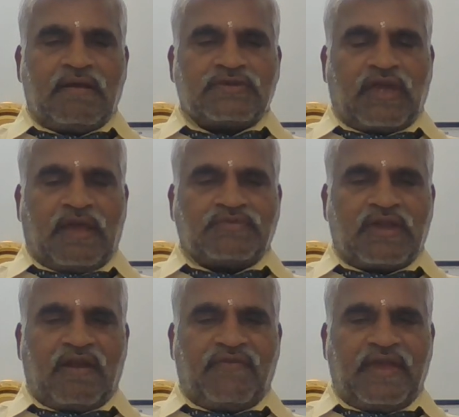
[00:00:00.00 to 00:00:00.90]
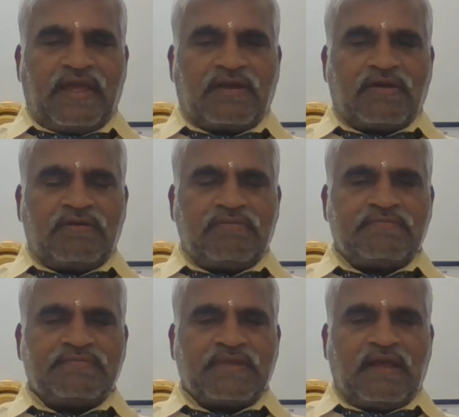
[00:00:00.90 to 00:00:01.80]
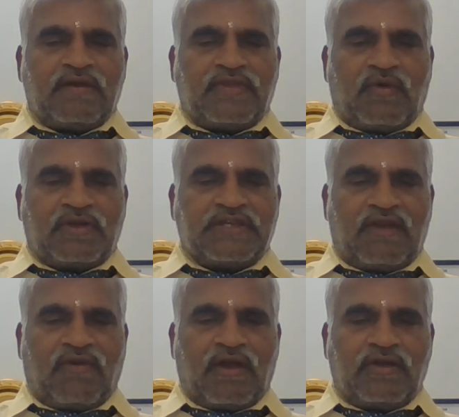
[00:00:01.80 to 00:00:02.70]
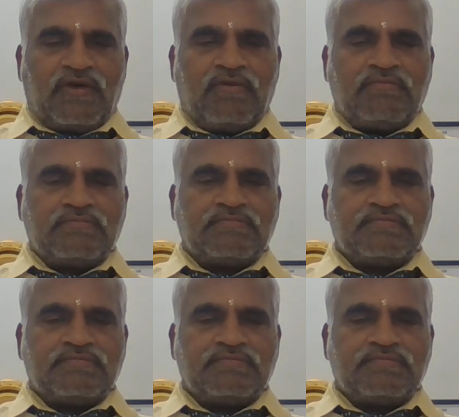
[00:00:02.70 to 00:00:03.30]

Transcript: so epsilon V into the original volume,